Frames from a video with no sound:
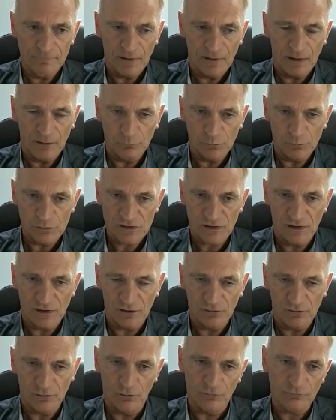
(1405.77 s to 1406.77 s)
and were
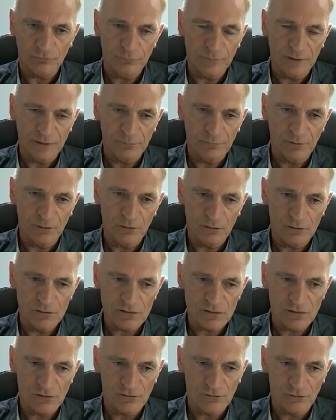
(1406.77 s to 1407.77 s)
scared of me
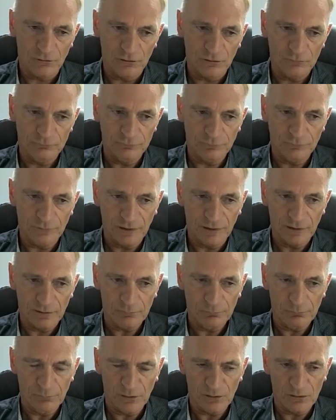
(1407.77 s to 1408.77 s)
because they thought,
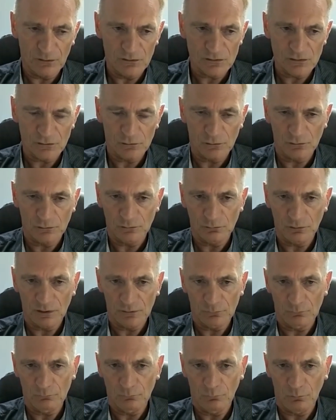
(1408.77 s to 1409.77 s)
like, because all
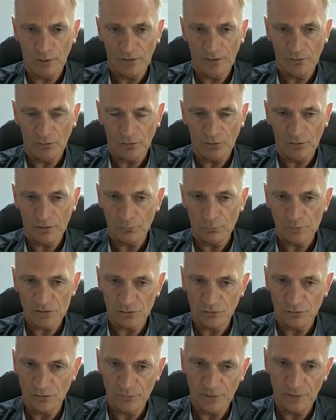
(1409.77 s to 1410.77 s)
had went on, I was
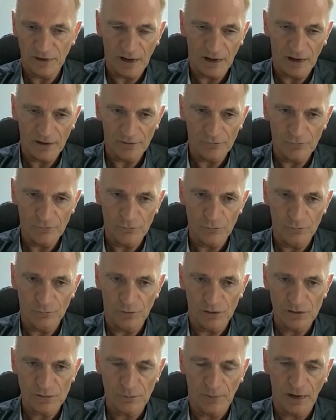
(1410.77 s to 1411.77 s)
going to be carrying too
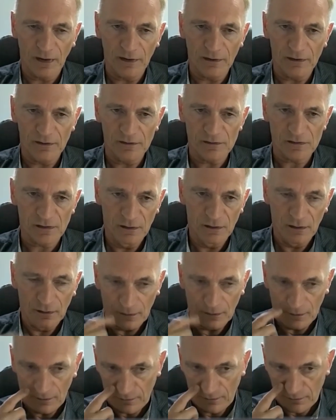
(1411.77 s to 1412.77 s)
much baggage
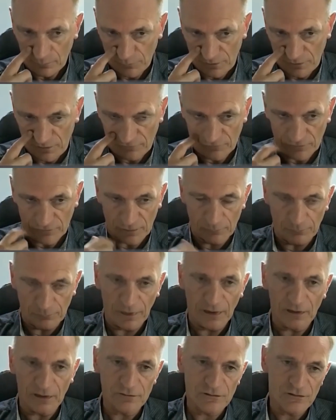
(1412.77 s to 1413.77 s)
and I would never get
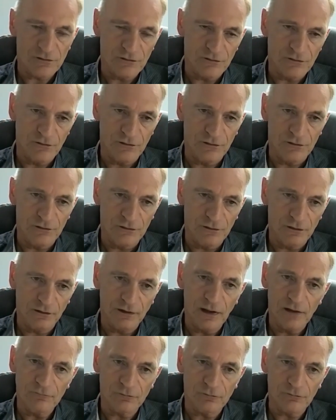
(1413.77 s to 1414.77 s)
back to the
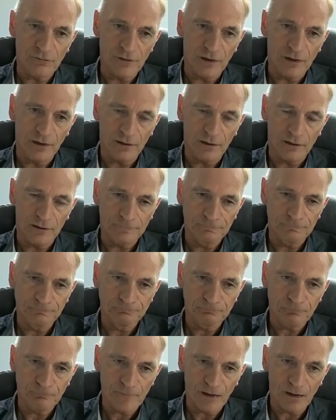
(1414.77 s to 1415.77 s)
level that
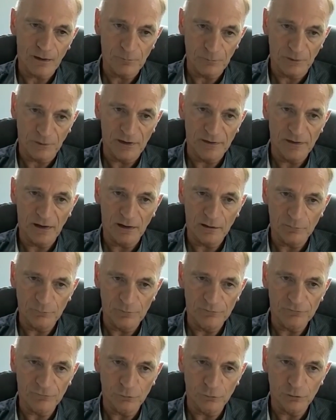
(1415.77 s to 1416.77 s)
I played at
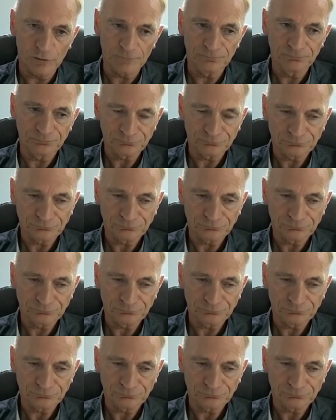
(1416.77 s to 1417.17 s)
before.